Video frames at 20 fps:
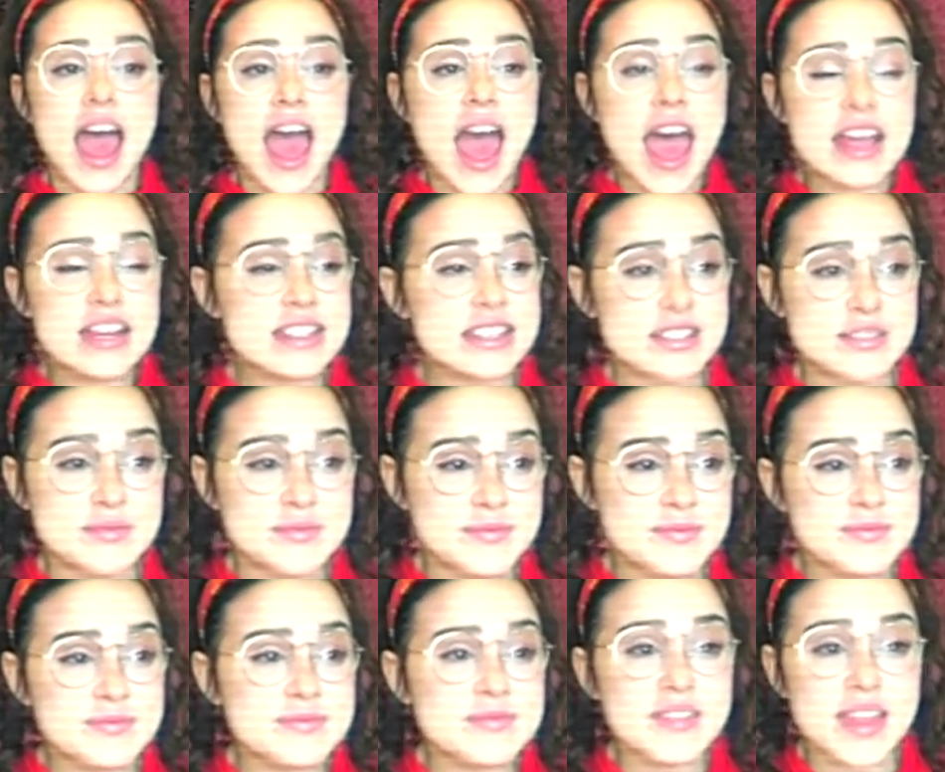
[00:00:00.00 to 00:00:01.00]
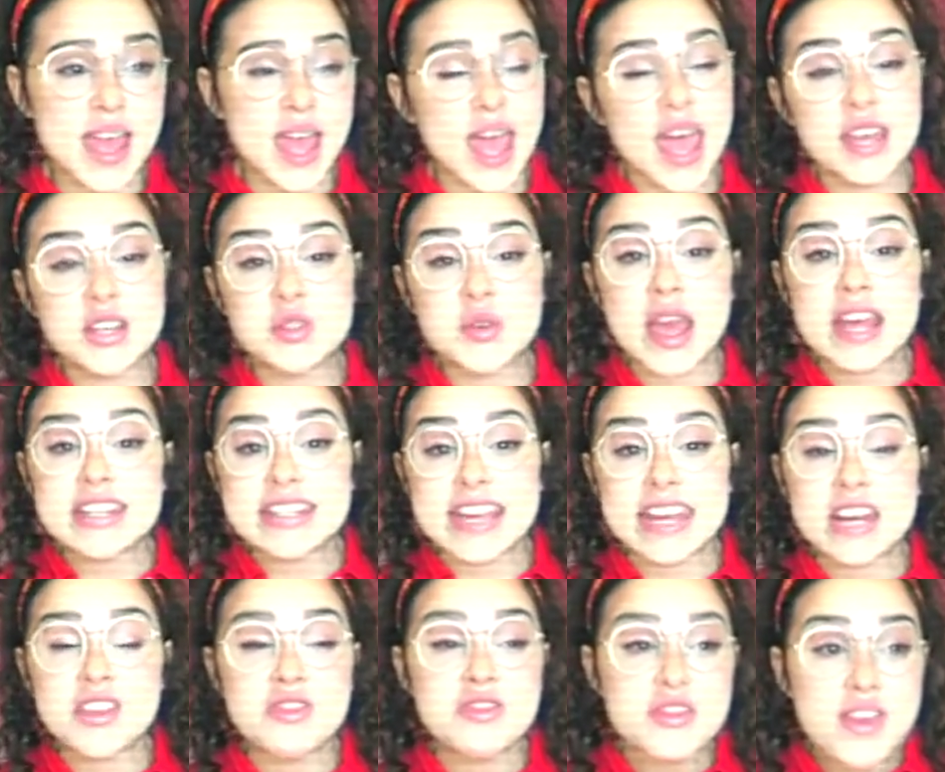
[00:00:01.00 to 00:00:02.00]
and I tried to
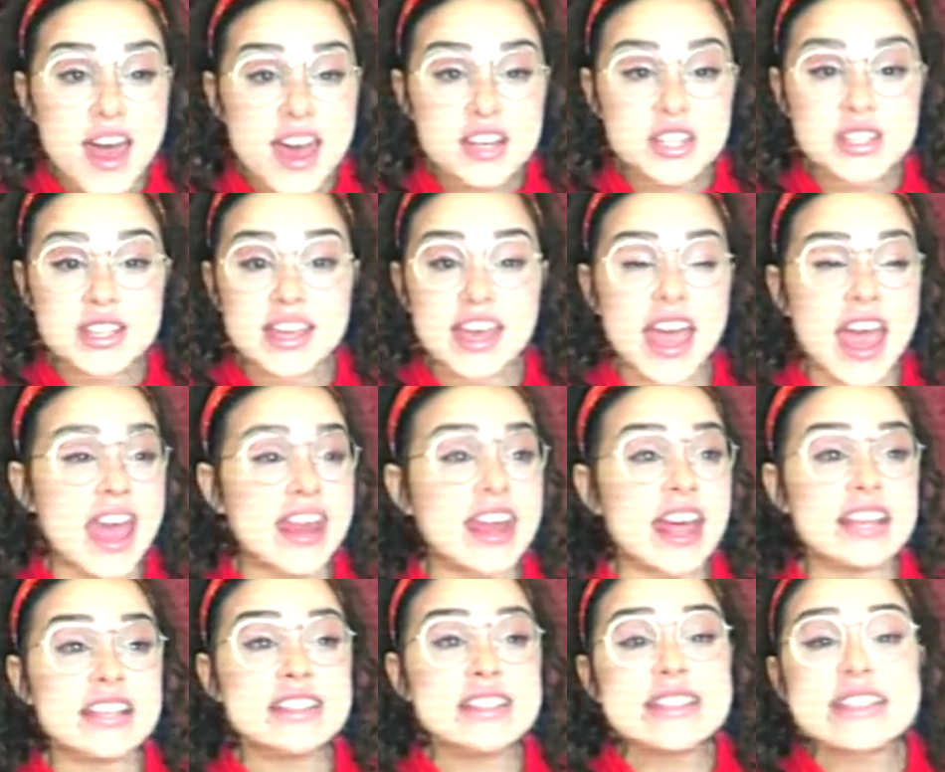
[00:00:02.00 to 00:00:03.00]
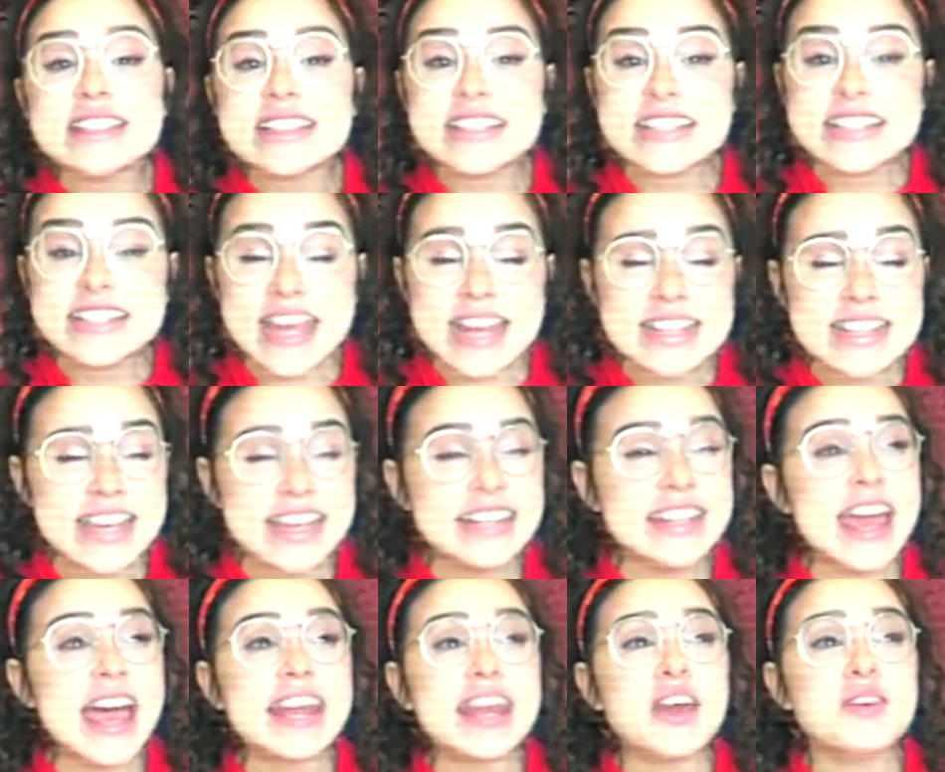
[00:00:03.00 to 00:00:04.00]
get in 3rd year and I still didn't get
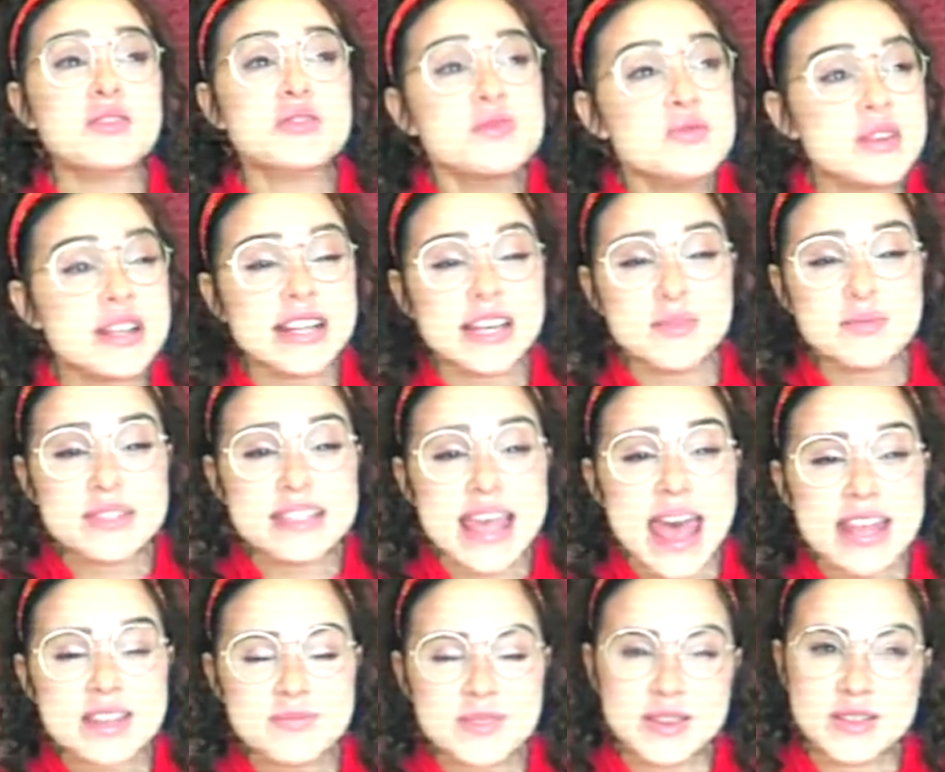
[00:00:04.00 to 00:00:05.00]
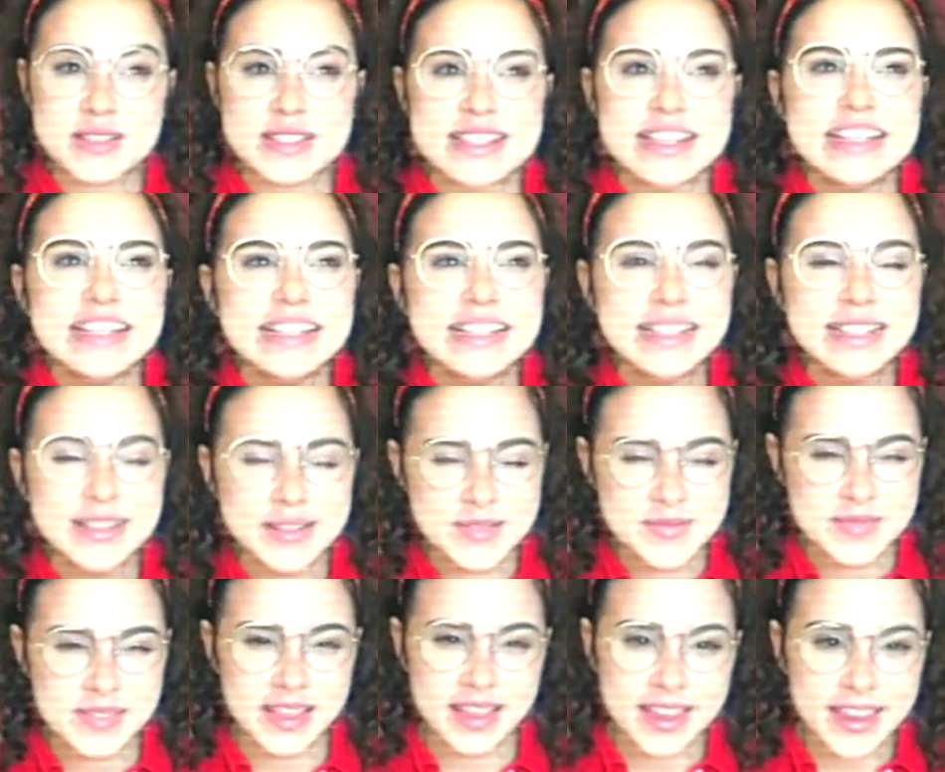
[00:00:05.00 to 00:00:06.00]
in, and I was really upset because
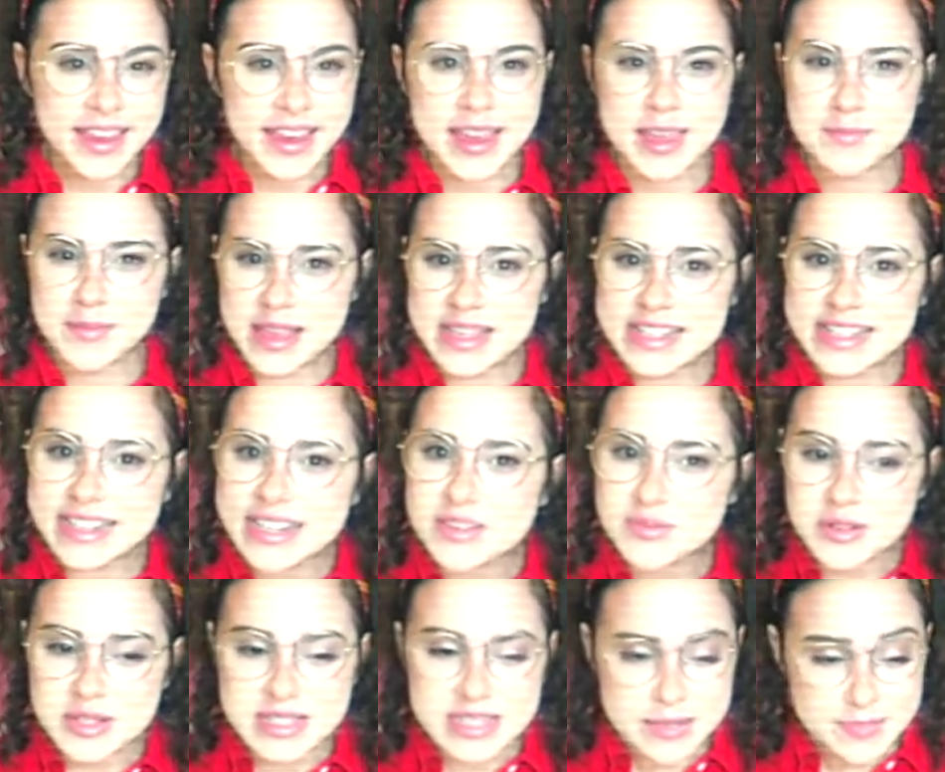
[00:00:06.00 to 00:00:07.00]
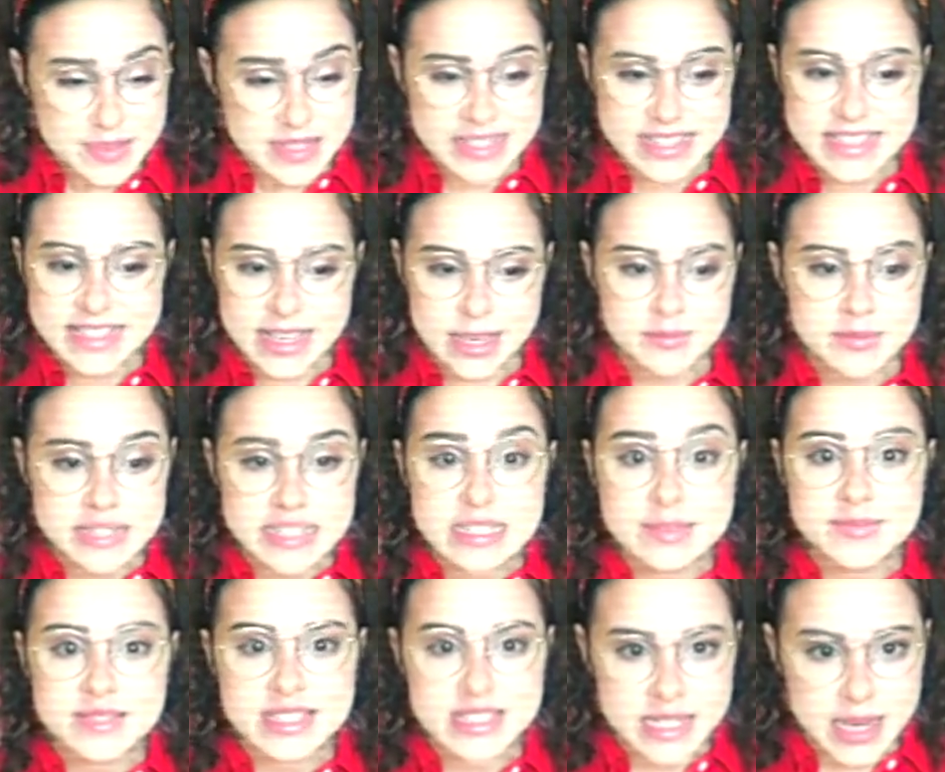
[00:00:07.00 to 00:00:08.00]
I basically wanted to be in the same
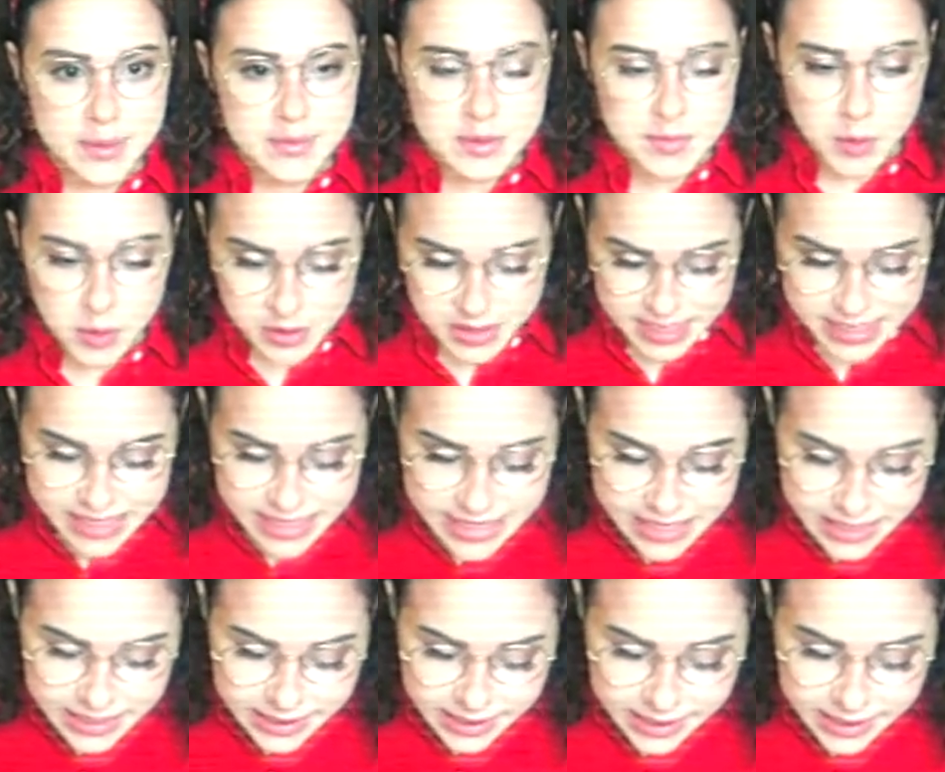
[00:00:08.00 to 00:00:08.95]
team as James Potter.